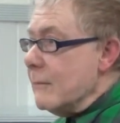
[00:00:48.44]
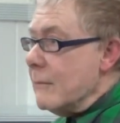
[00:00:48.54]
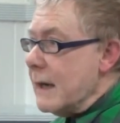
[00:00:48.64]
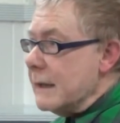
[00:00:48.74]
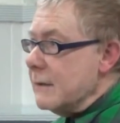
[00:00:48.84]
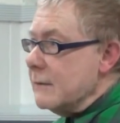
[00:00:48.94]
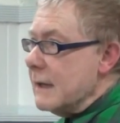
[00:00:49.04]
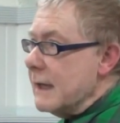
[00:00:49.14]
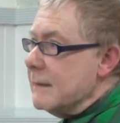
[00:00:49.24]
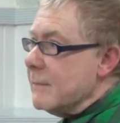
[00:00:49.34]
My new
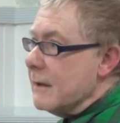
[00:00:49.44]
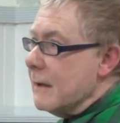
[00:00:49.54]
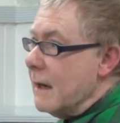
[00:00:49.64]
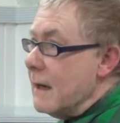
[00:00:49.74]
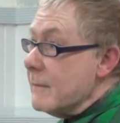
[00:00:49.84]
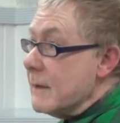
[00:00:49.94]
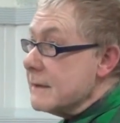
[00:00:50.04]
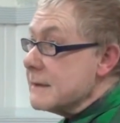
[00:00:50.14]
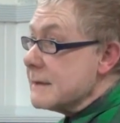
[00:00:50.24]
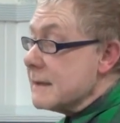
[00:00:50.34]
neighbour,
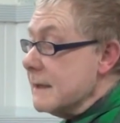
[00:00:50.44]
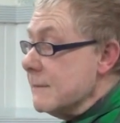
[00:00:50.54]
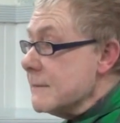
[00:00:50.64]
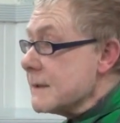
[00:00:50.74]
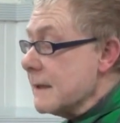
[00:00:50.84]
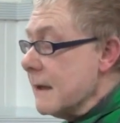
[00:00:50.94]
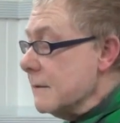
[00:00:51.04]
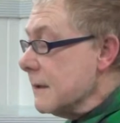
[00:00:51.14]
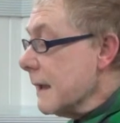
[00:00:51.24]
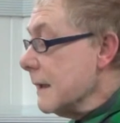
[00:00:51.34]
Ahmed, seems an
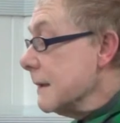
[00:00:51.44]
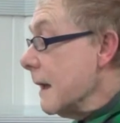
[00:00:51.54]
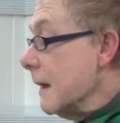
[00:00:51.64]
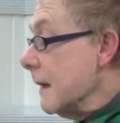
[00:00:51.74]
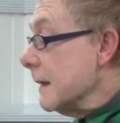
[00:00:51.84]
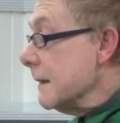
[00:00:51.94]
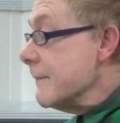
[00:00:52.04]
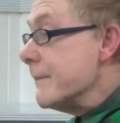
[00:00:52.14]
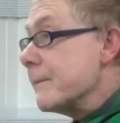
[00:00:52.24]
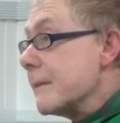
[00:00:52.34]
okay guy.
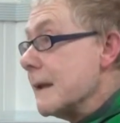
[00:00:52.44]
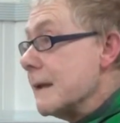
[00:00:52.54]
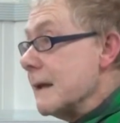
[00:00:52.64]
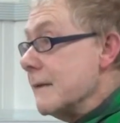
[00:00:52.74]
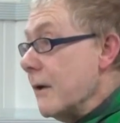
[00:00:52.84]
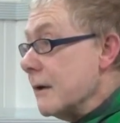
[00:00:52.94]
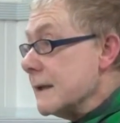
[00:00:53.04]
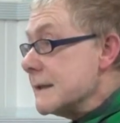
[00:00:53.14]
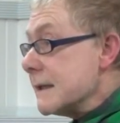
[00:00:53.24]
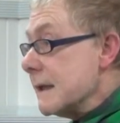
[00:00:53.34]
He
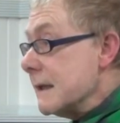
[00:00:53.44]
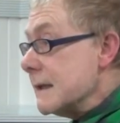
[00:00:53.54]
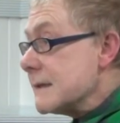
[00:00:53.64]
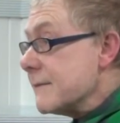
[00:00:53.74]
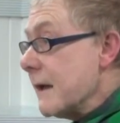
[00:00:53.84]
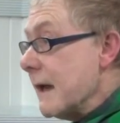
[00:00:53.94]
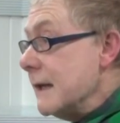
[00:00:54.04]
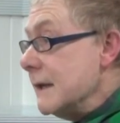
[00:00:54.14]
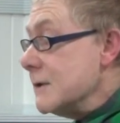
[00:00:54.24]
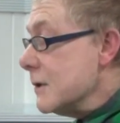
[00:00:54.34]
volunteers for
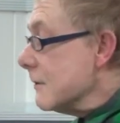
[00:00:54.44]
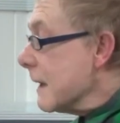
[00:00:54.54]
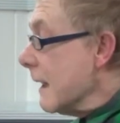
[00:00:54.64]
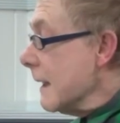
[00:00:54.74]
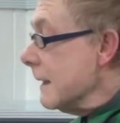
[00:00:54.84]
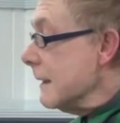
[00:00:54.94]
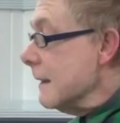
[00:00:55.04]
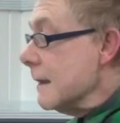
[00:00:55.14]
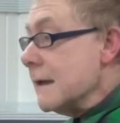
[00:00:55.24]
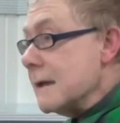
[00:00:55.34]
Age UK,
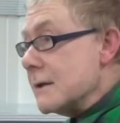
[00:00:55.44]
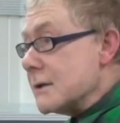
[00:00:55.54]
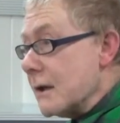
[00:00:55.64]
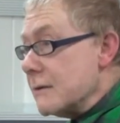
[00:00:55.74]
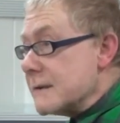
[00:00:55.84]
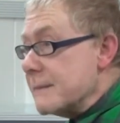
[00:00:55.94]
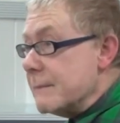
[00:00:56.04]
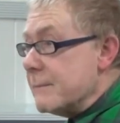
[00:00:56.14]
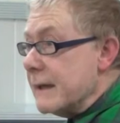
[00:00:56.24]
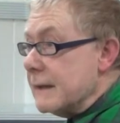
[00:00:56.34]
shows
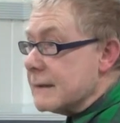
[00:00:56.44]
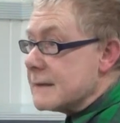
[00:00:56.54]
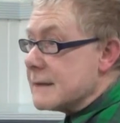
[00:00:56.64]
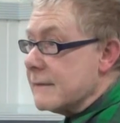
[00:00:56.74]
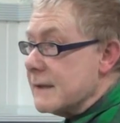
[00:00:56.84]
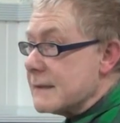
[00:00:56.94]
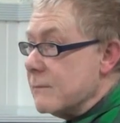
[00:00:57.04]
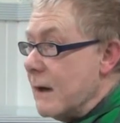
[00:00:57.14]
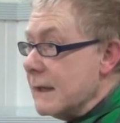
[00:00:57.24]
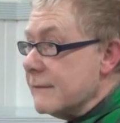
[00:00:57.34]
me pics of his
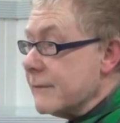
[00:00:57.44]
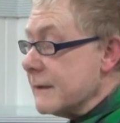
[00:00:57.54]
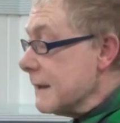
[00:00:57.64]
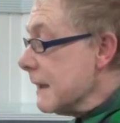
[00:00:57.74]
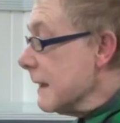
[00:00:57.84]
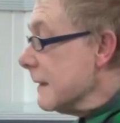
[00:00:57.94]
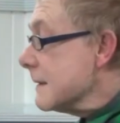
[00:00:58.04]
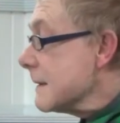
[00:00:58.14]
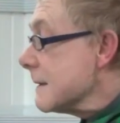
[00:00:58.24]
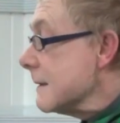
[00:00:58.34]
wife and
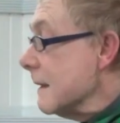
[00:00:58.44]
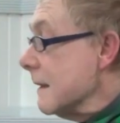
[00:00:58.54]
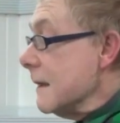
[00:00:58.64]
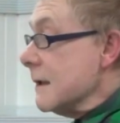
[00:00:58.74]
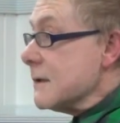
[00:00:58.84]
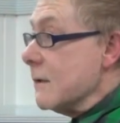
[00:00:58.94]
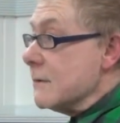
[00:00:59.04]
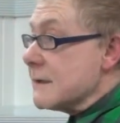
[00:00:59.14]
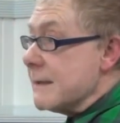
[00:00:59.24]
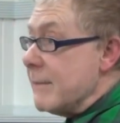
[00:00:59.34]
kids,
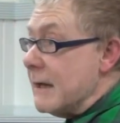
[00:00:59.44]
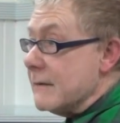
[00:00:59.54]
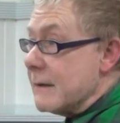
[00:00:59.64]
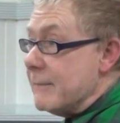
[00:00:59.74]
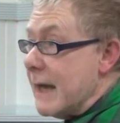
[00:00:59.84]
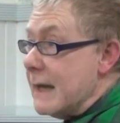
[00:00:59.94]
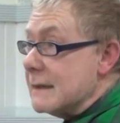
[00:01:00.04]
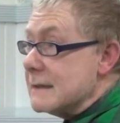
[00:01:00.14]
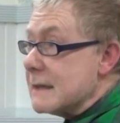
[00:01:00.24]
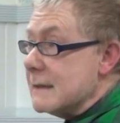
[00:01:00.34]
talks about the
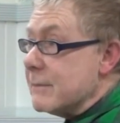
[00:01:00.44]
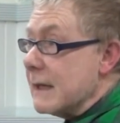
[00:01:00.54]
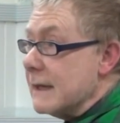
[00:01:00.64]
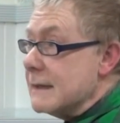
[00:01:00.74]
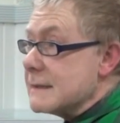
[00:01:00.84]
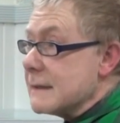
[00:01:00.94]
band he plays